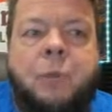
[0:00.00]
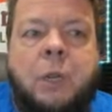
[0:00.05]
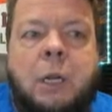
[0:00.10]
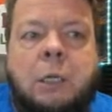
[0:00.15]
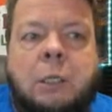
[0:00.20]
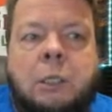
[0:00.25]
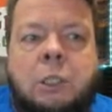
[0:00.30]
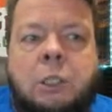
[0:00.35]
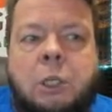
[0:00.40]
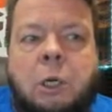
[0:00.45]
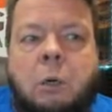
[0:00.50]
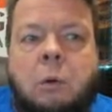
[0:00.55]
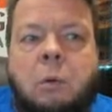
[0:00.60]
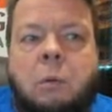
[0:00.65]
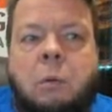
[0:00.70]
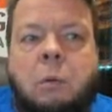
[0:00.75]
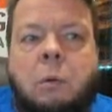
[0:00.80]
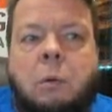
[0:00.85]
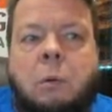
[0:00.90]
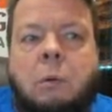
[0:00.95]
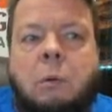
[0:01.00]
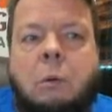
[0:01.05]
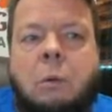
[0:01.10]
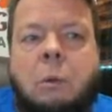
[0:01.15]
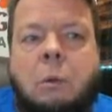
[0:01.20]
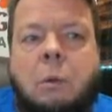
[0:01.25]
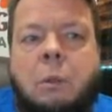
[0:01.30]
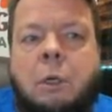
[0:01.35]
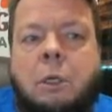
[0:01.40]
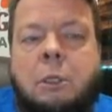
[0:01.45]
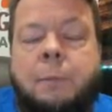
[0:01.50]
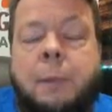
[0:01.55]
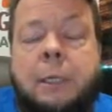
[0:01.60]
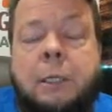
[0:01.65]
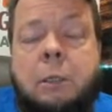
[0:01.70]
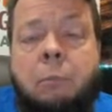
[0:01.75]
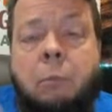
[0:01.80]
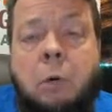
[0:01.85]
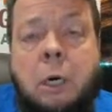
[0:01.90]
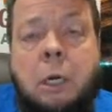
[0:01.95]
And so there's been
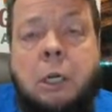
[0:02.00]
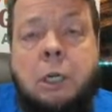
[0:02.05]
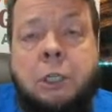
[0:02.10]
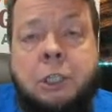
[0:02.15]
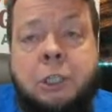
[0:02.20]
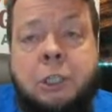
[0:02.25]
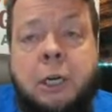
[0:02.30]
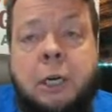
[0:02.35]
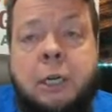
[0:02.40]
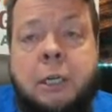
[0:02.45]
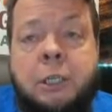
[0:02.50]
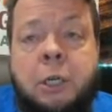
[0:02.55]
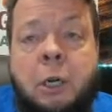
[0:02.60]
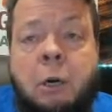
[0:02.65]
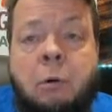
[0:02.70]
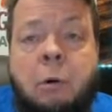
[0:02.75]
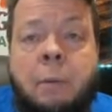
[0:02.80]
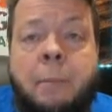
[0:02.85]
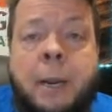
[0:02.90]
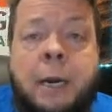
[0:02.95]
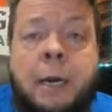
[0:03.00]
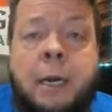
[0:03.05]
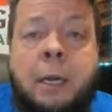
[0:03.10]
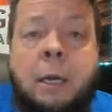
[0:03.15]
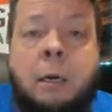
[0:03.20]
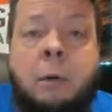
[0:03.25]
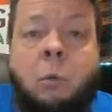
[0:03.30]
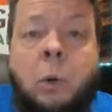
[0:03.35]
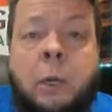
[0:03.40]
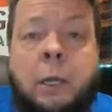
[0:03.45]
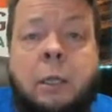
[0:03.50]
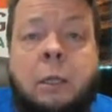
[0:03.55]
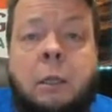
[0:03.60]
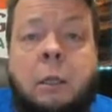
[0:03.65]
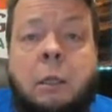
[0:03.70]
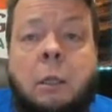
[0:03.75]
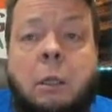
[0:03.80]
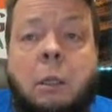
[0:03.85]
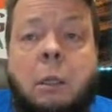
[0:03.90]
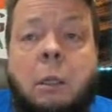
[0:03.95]
some really good studies on Rehmannia with